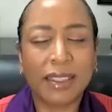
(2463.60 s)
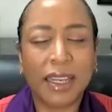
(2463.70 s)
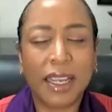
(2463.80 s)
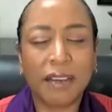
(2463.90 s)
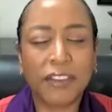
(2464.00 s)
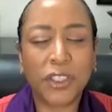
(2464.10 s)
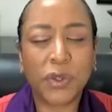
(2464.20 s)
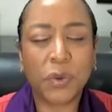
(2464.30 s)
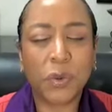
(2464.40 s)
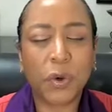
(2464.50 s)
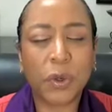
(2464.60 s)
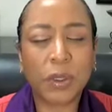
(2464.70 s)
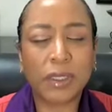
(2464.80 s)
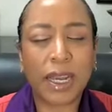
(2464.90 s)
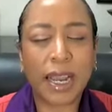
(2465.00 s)
the gift to the
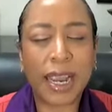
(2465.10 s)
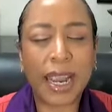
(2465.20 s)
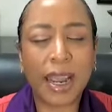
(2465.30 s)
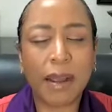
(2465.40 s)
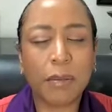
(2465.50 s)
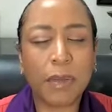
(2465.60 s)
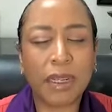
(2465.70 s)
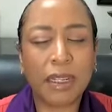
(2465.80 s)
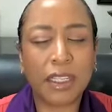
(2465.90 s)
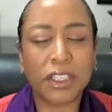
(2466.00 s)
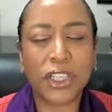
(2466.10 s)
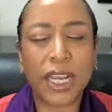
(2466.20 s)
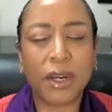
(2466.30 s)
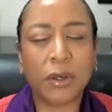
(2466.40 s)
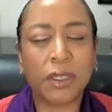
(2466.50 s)
world. I am the
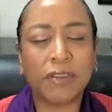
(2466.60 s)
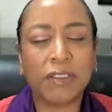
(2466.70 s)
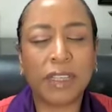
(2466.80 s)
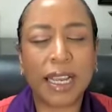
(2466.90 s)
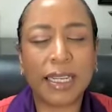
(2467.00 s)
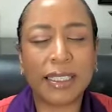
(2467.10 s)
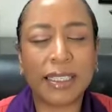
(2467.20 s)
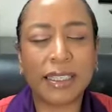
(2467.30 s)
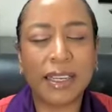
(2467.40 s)
channel of light.